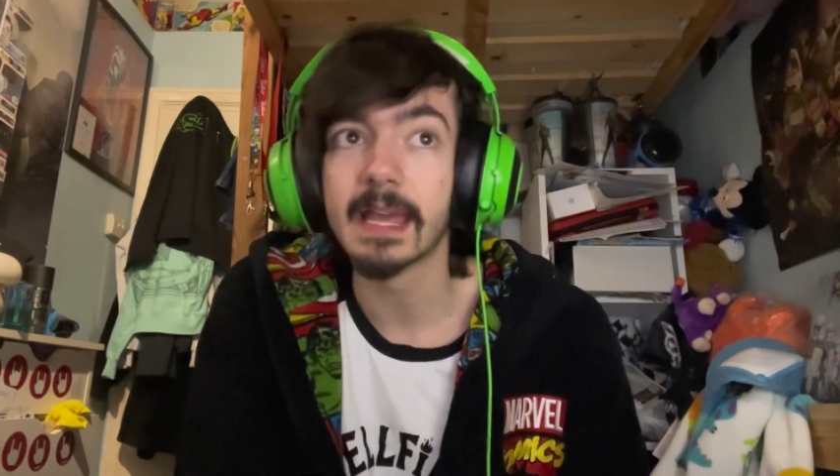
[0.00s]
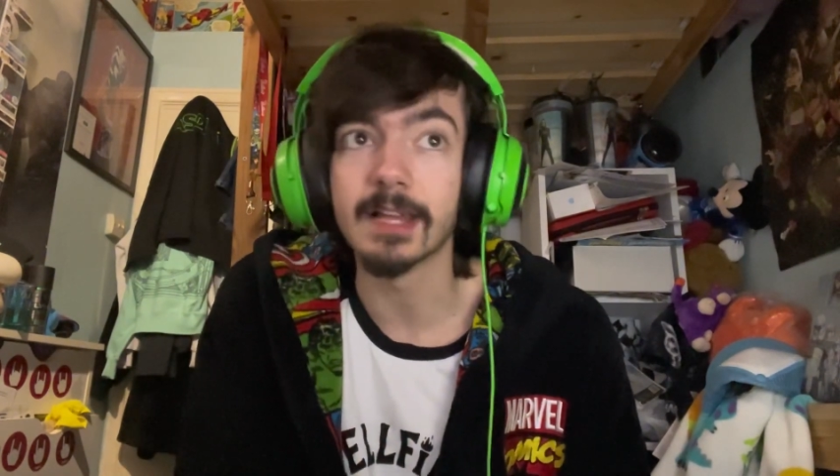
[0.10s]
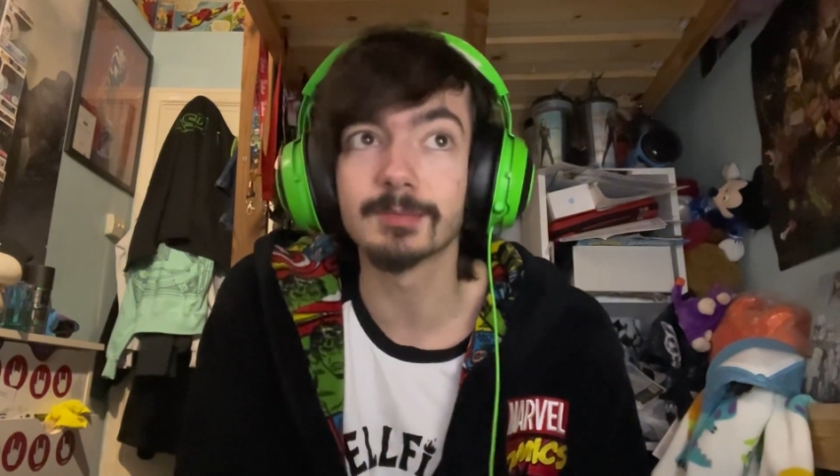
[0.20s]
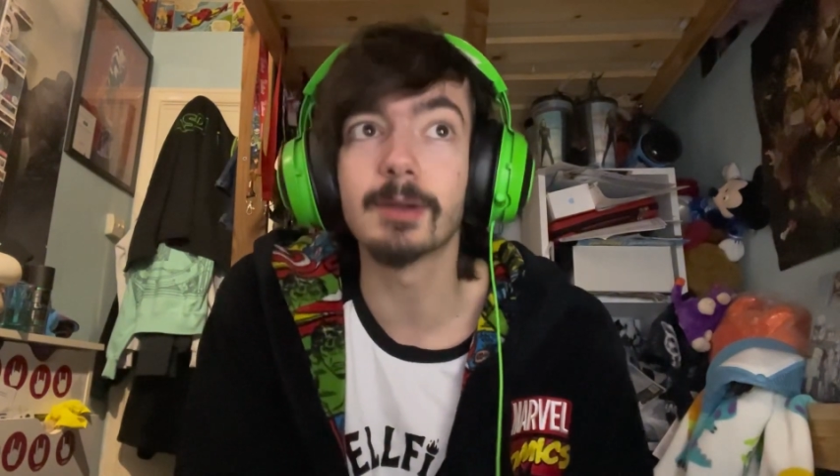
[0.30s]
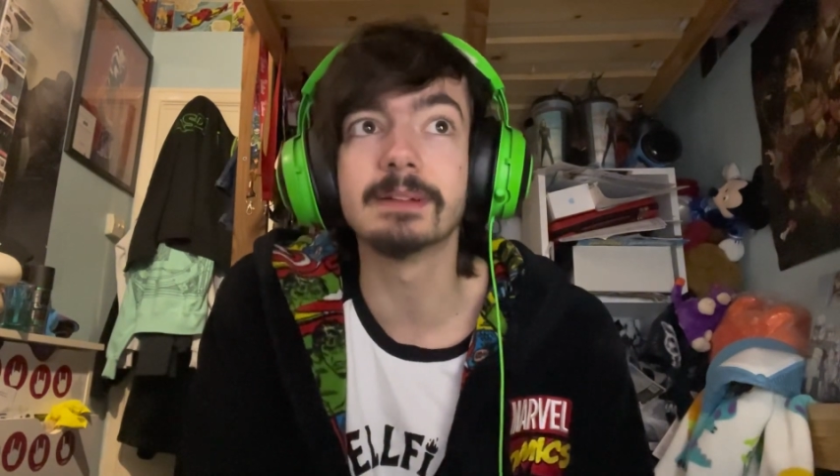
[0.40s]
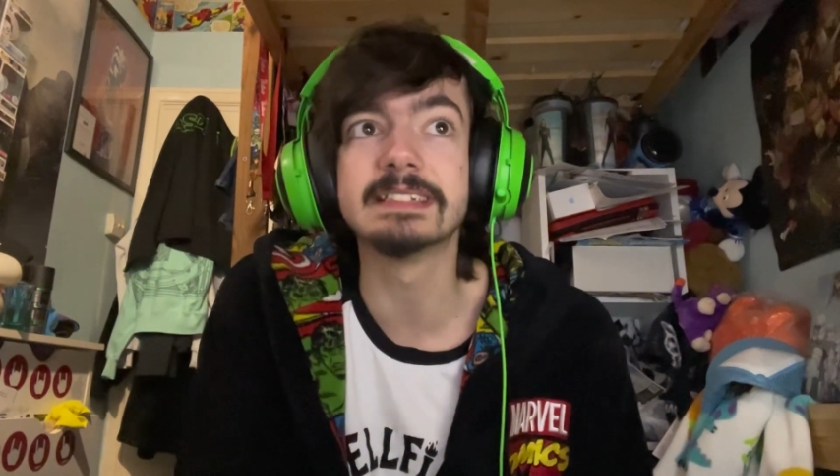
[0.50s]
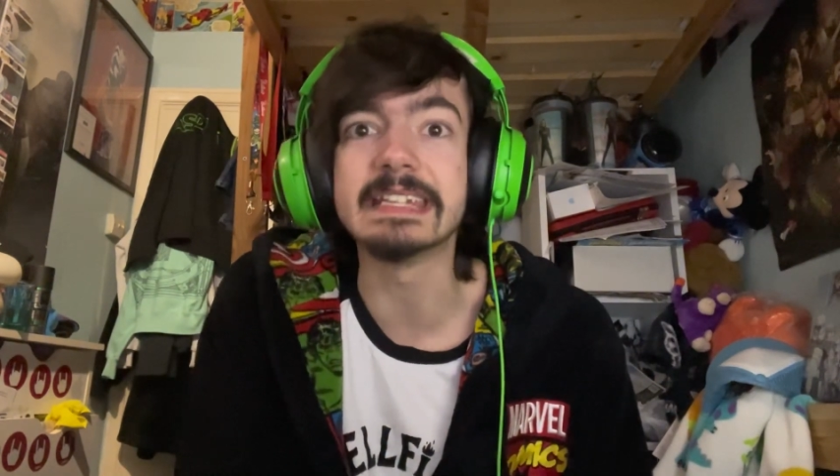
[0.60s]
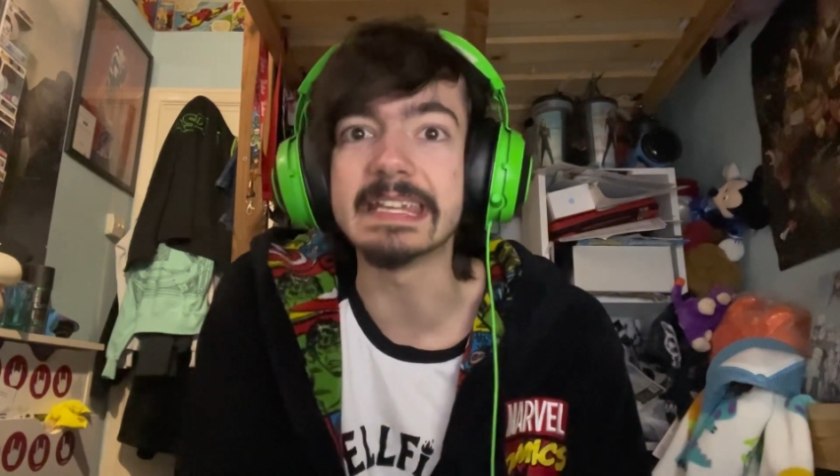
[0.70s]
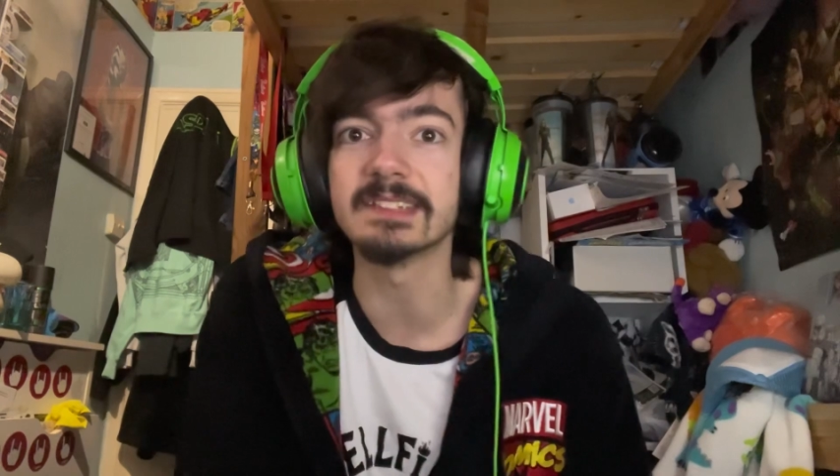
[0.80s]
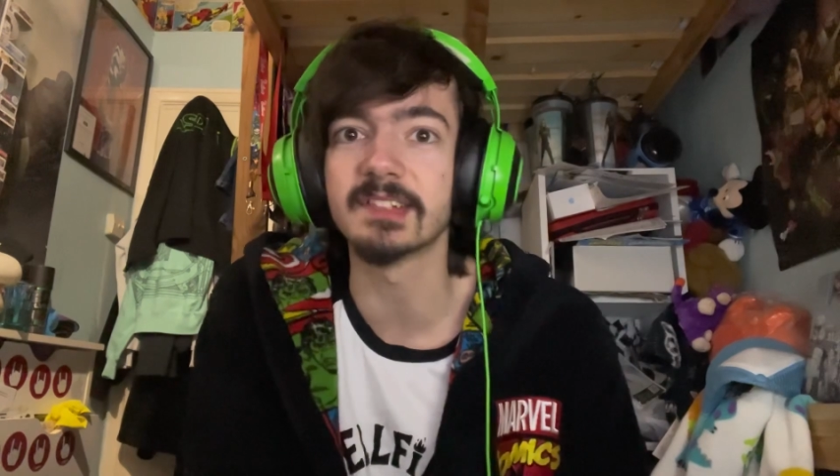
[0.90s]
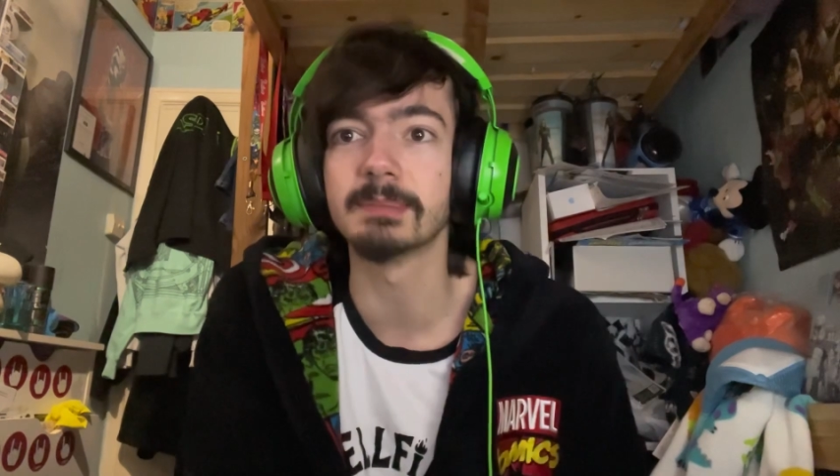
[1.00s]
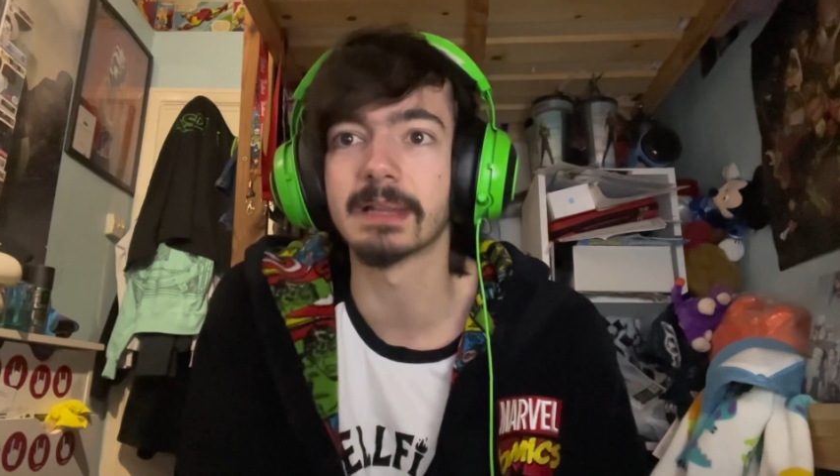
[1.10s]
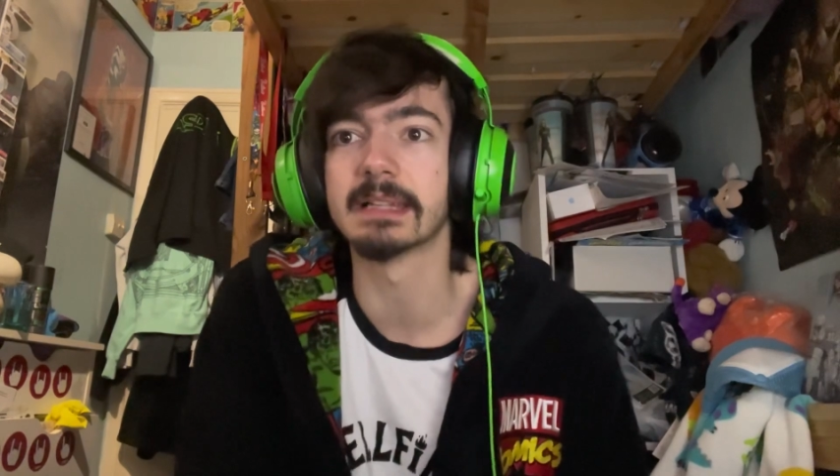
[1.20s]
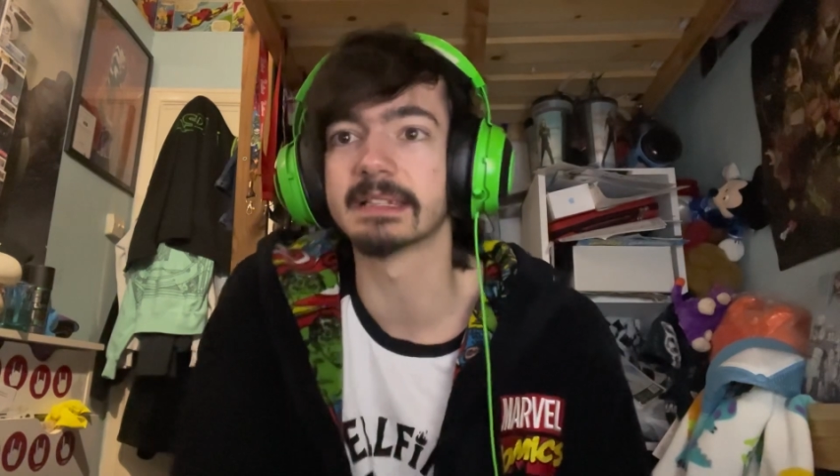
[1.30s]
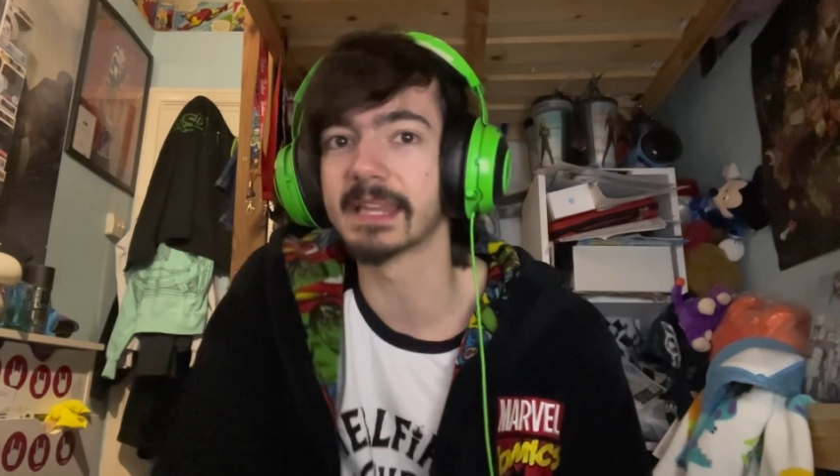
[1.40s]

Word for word: as well as the Itzy playlist.